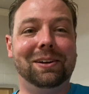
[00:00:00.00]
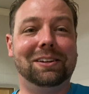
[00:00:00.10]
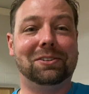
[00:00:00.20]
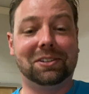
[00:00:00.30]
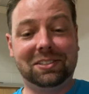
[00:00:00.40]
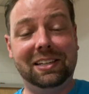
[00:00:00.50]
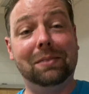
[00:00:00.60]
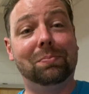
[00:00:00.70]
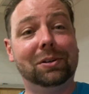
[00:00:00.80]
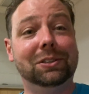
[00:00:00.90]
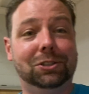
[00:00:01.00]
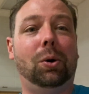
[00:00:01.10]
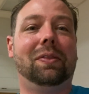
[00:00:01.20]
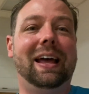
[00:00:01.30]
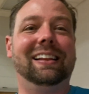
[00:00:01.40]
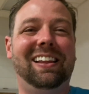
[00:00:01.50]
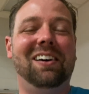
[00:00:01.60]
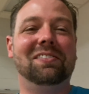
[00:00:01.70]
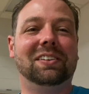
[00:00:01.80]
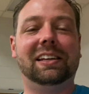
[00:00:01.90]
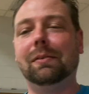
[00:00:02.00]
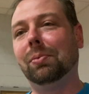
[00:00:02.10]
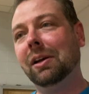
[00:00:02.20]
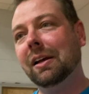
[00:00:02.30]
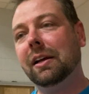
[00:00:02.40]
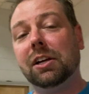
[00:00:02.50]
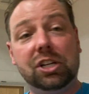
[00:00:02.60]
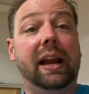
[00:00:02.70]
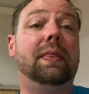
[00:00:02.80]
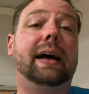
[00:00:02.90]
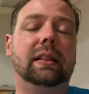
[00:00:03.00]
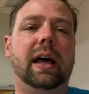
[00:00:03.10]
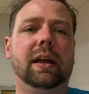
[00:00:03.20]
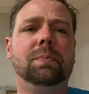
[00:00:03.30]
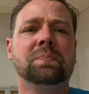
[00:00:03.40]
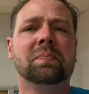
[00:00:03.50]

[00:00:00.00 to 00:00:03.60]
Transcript: We can just keep showing that love, keep shining that light.